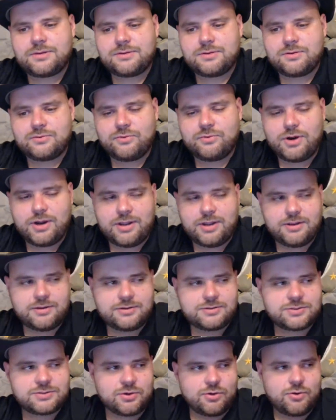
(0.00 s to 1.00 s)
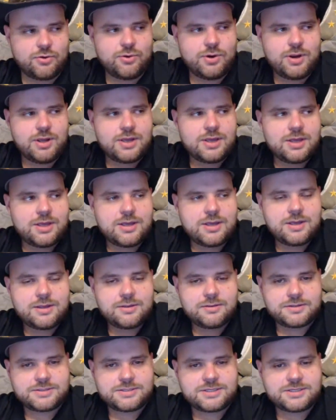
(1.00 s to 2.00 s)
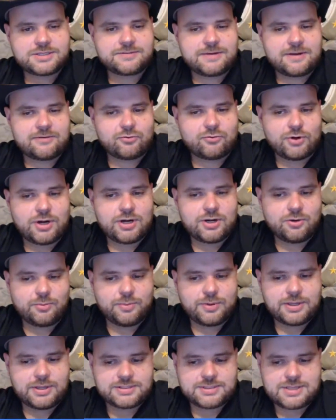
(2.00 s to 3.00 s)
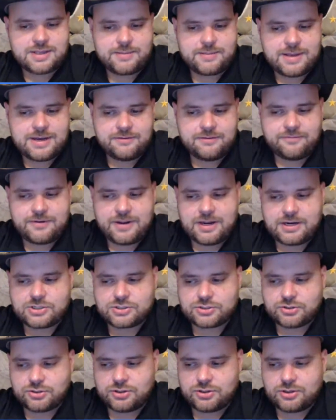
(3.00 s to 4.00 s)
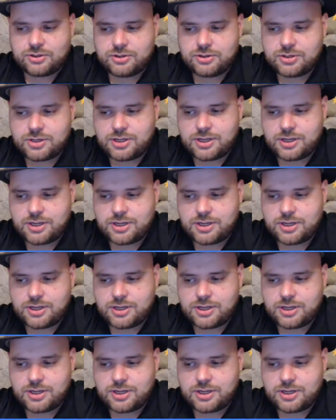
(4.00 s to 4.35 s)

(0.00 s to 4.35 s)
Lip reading: Right. So the 6.5 Grendel, because that manufacturer